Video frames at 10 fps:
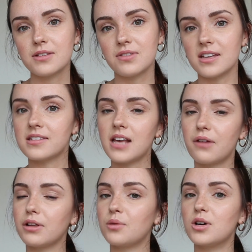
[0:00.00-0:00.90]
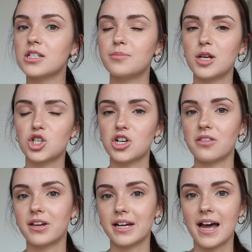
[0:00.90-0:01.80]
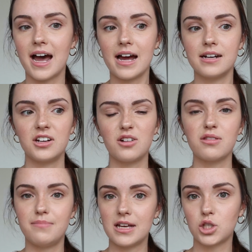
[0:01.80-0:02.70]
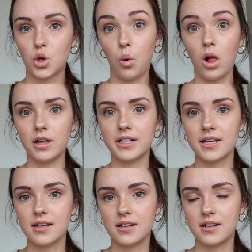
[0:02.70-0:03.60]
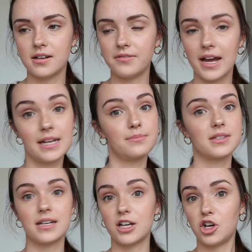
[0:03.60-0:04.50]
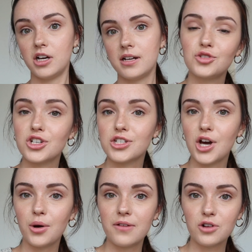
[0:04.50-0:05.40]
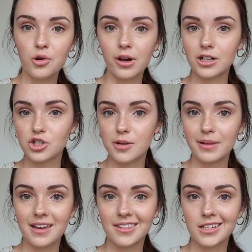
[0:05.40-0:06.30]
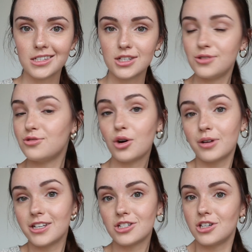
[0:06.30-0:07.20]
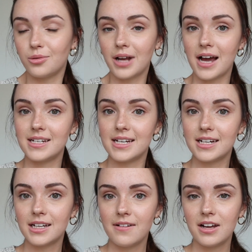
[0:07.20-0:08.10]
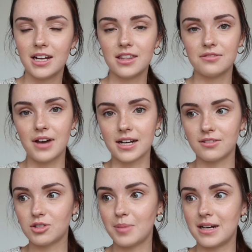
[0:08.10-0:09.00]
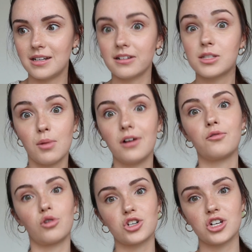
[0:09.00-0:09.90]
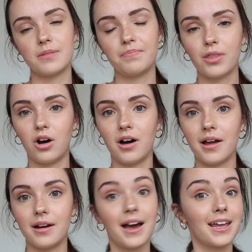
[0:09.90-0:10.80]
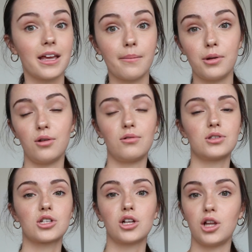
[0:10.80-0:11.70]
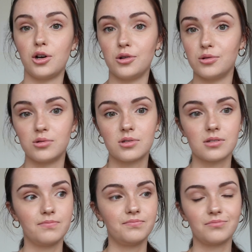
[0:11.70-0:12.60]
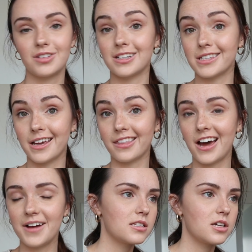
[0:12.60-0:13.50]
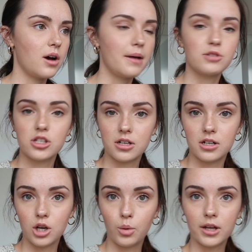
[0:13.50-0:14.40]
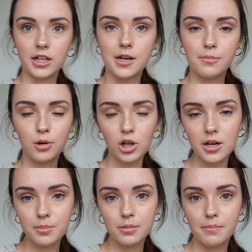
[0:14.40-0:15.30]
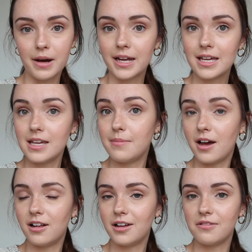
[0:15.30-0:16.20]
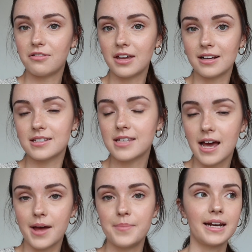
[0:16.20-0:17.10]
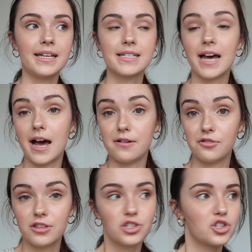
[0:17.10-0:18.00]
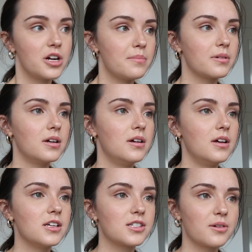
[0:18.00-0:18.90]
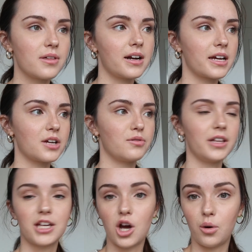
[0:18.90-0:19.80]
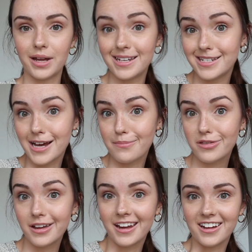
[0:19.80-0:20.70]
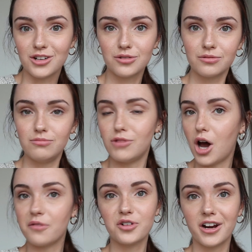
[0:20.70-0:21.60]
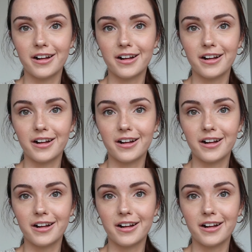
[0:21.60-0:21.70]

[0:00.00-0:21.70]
of this, I really wanted to make sure that I had, you know, the best quality of items that I could. Just know if you're going on a trip like this, you don't need to do what I did in the fact of spending a small fortune on hiking boots, clothes, things like that. So I'm just gonna quickly pull up my email of things that I need to have for this trip so that I can really go in depth and not forget